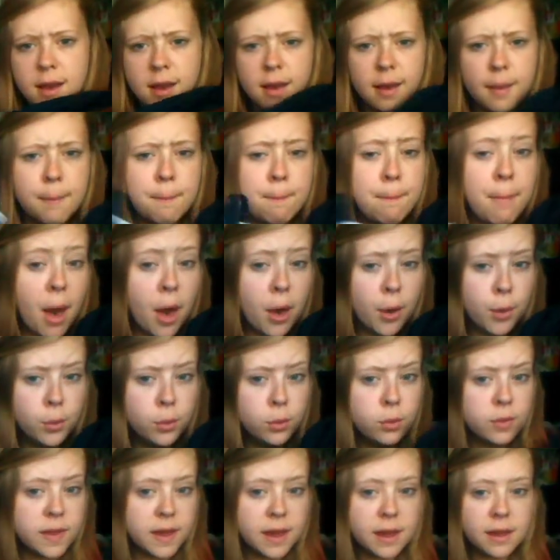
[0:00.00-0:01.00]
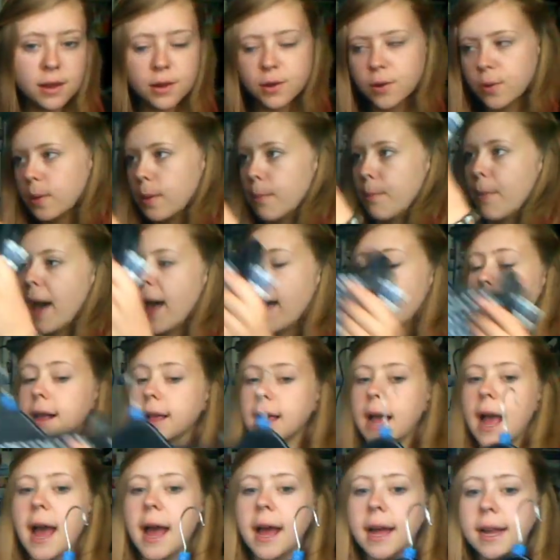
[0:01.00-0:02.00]
bow thing you do at the back,
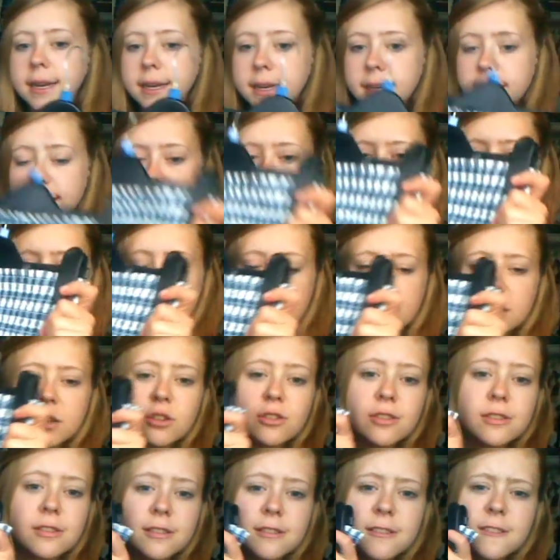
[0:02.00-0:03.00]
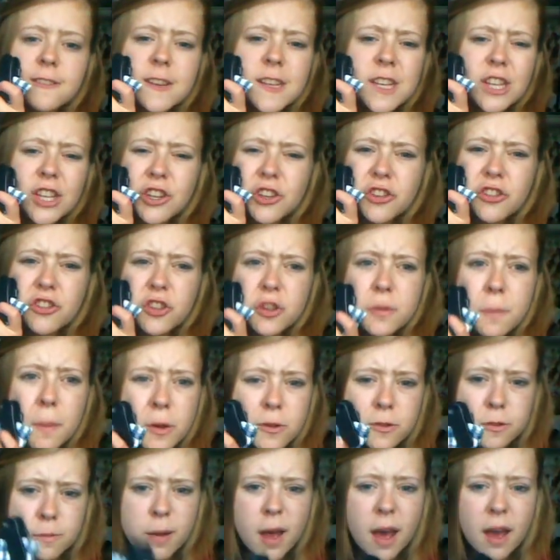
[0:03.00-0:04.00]
and it's just the
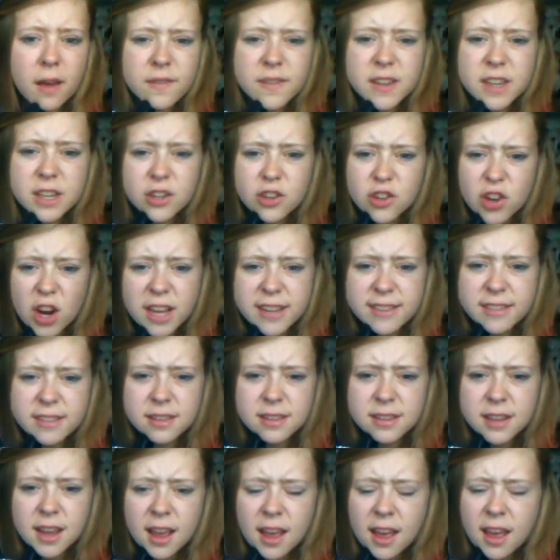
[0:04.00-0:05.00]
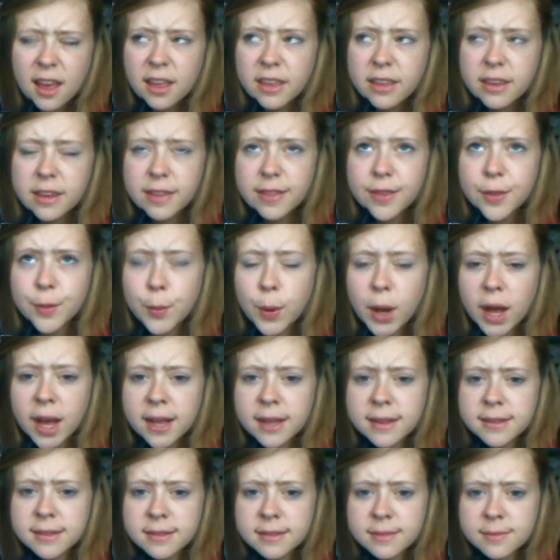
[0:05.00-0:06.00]
most perfect dress in the
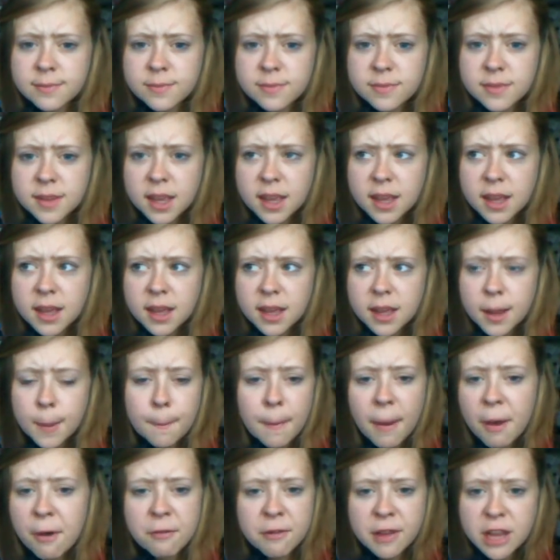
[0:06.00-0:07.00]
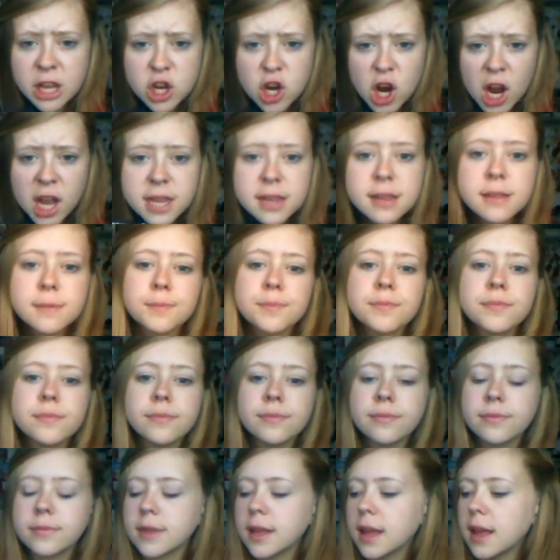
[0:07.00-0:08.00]
world. Perfect dress.
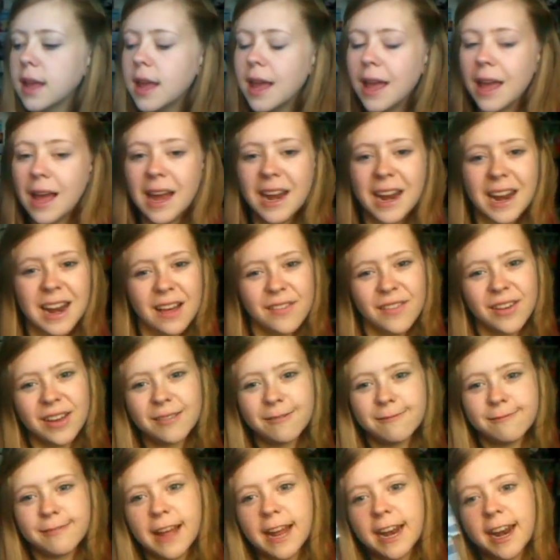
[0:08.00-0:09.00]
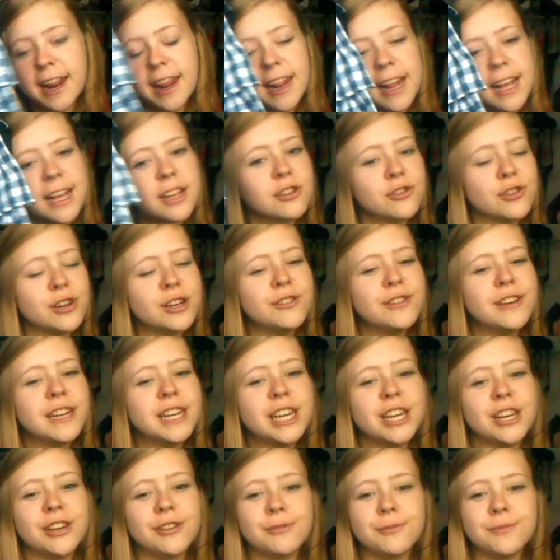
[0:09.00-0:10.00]
And I love it, and I think it's really, really
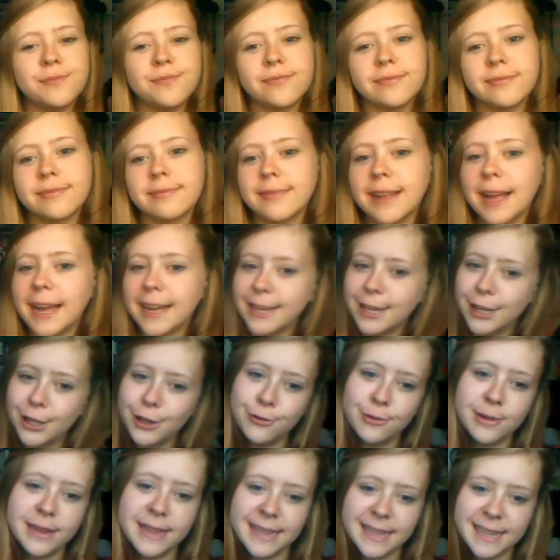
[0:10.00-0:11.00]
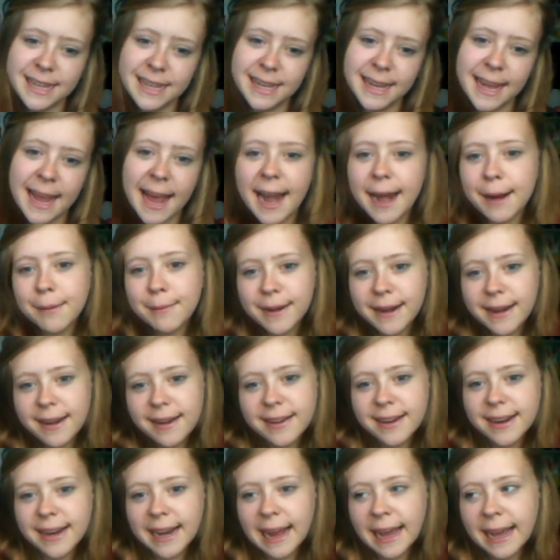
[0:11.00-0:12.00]
cute and cutesy, and I'm gonna
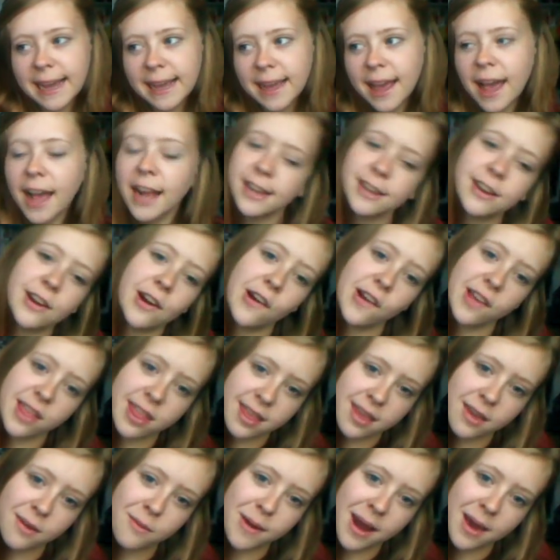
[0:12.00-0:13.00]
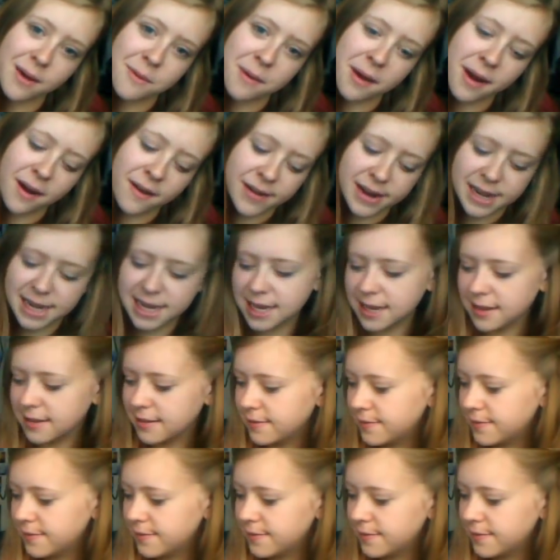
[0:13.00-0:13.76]
look like Dorothy when I wear it.